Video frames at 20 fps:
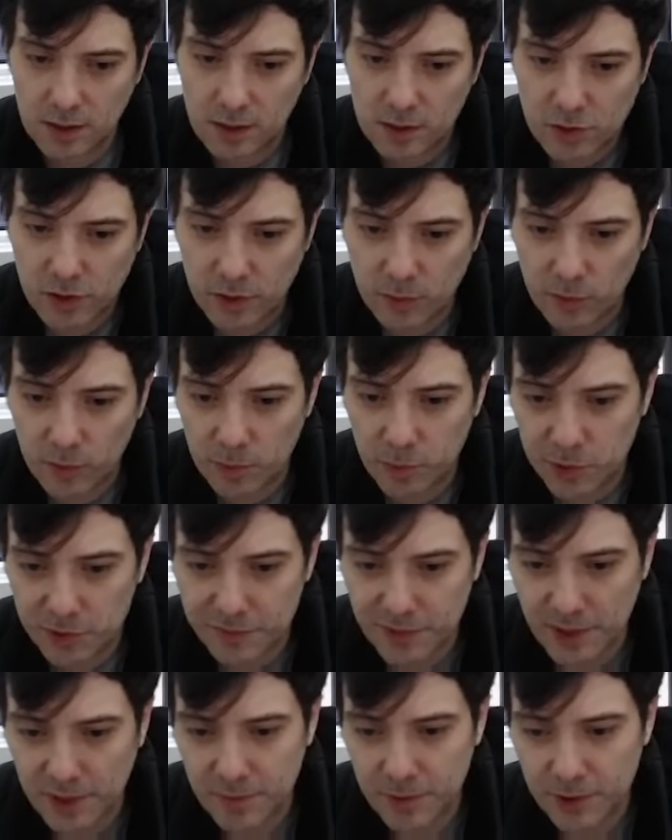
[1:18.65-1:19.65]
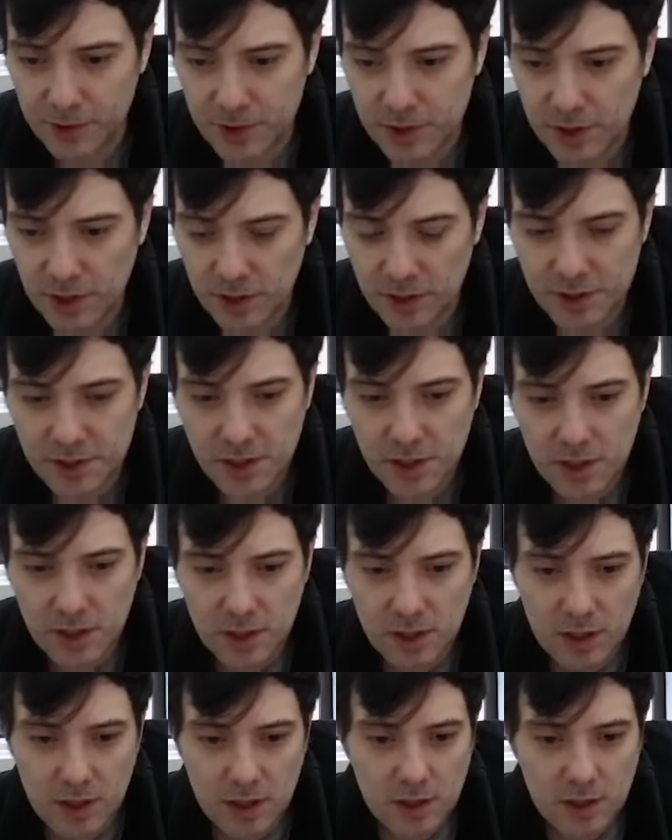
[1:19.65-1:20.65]
Trading 1.5 million shares.
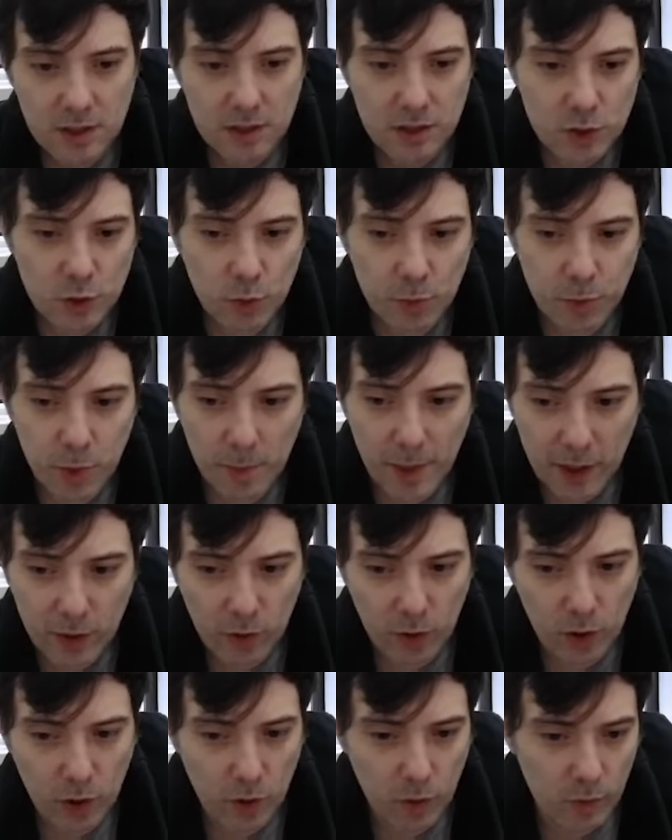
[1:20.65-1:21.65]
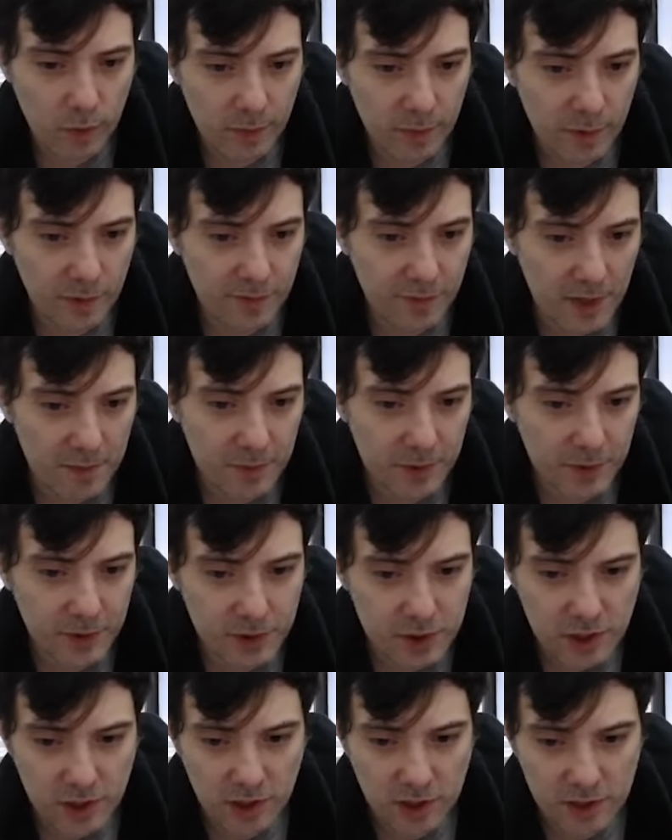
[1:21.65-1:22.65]
Supermicro, 1.5 million
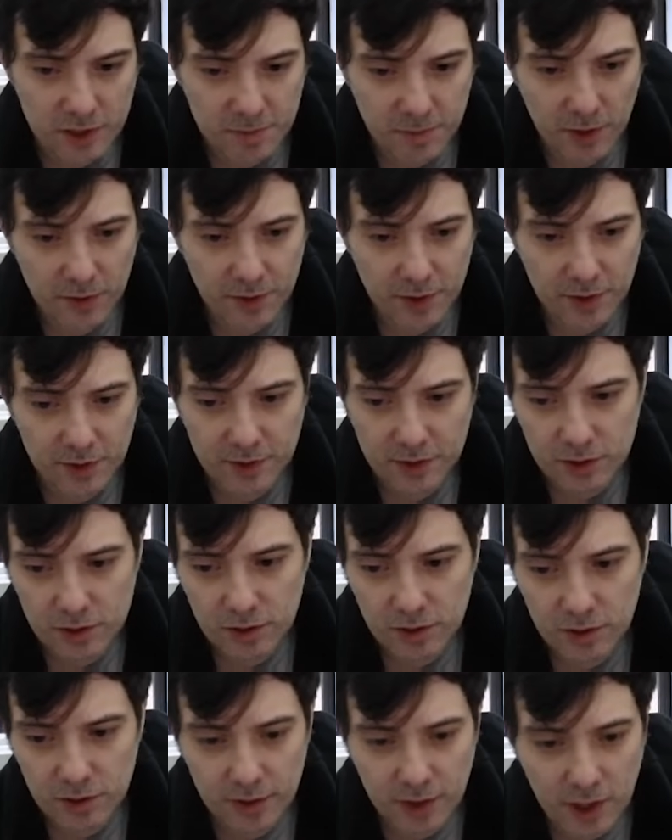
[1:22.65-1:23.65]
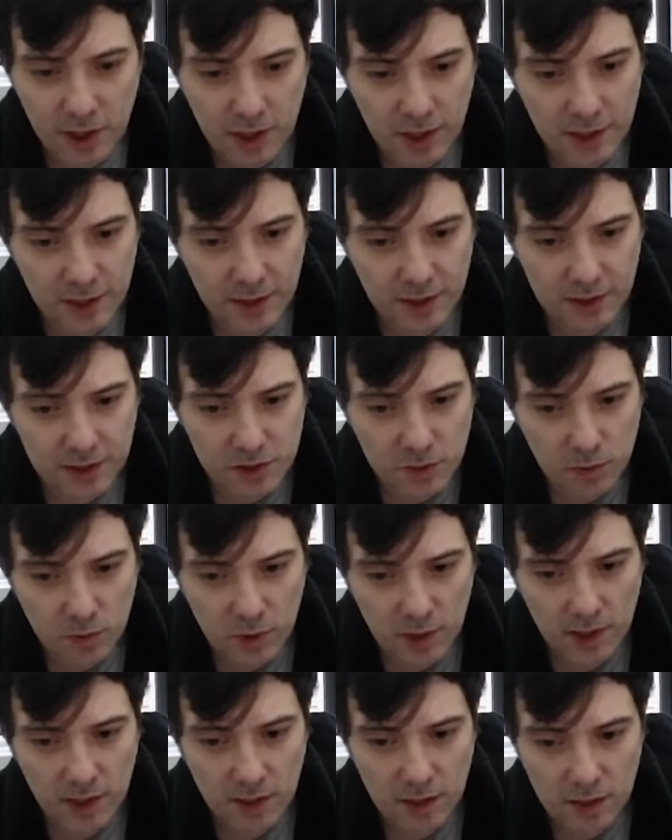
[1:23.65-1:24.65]
shares. Marathon Digital and HUT as
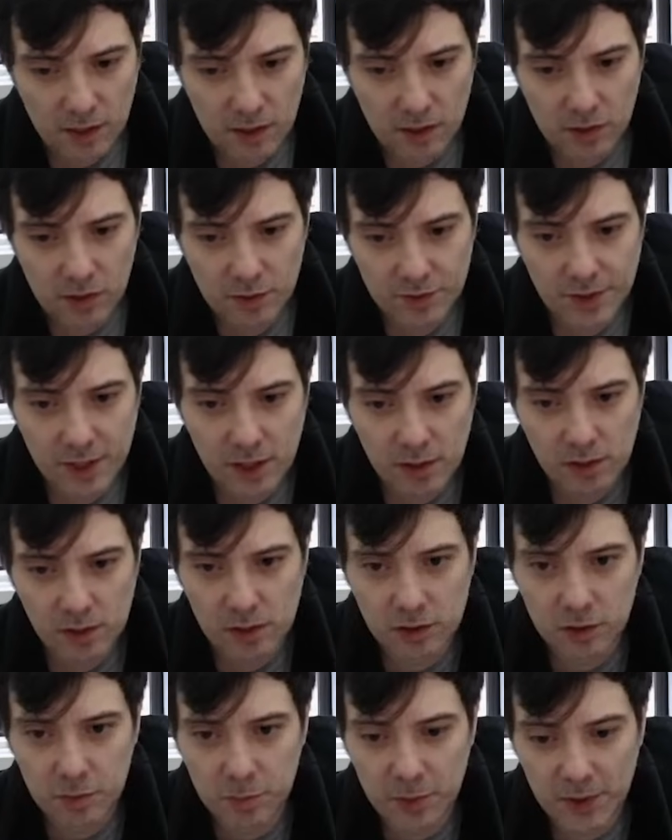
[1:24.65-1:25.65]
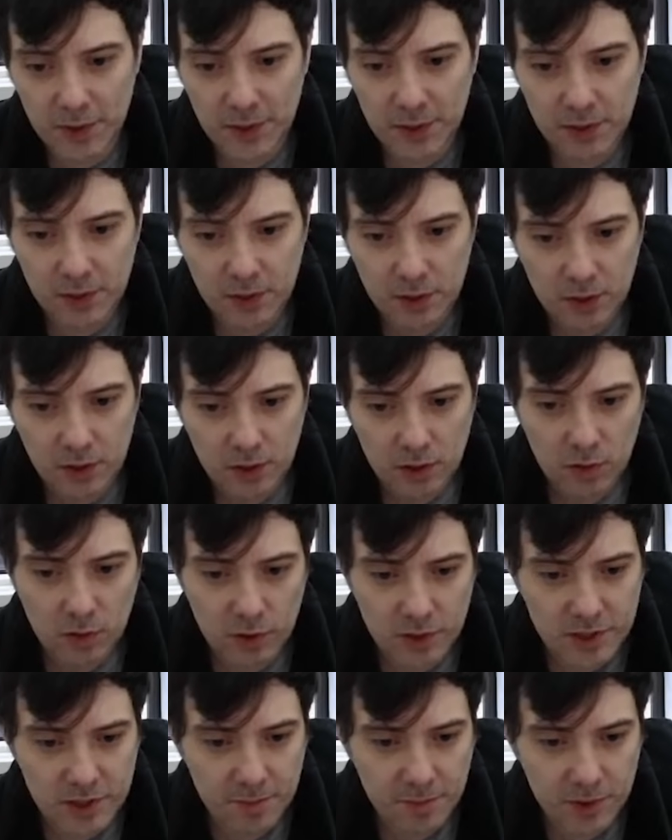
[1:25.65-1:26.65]
well, all down a little bit.
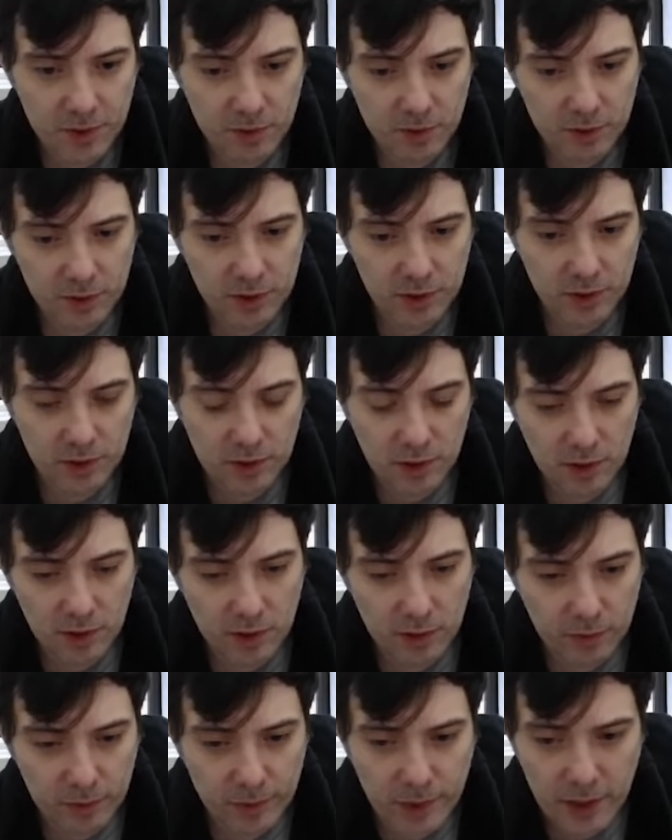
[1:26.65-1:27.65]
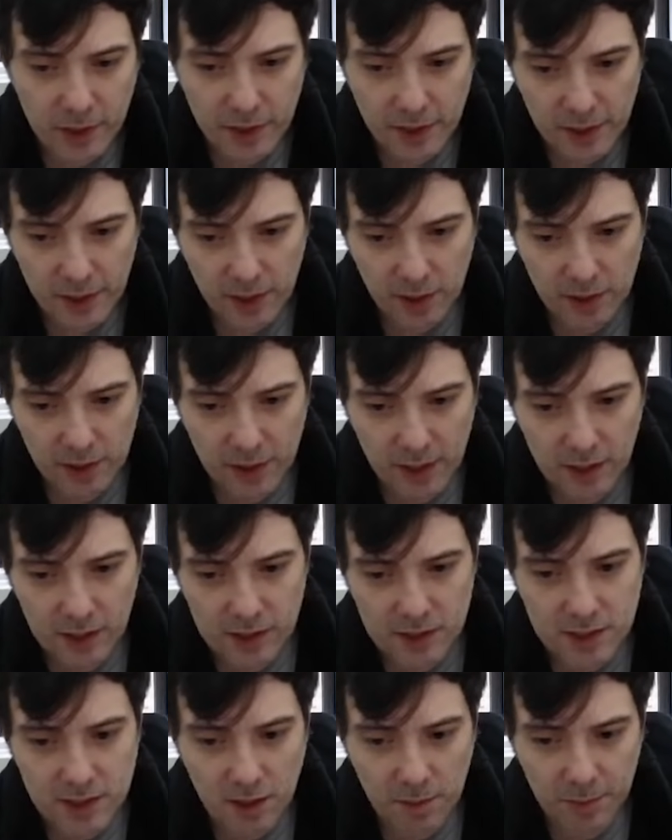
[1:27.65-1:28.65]
Corcept the only, HUT 8
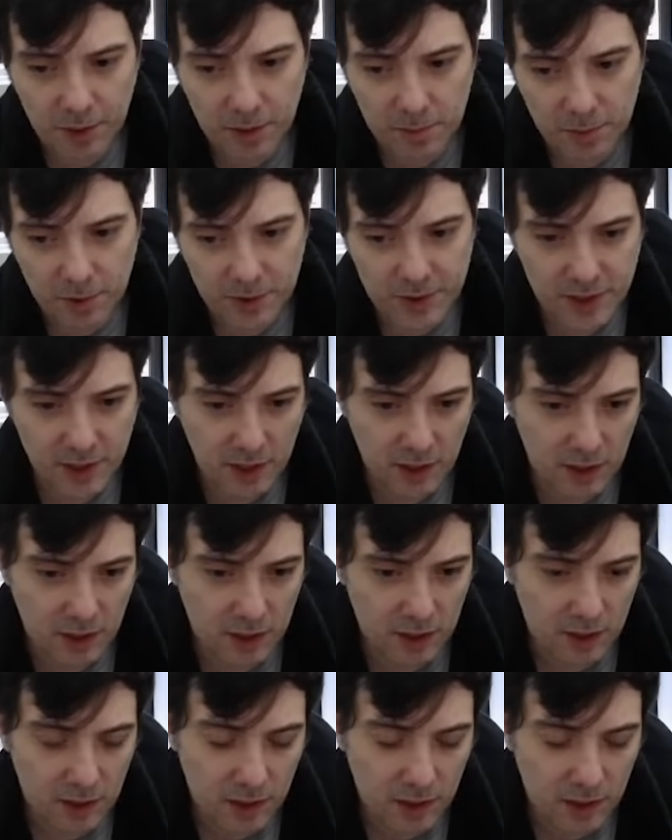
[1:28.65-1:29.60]
is up 8%.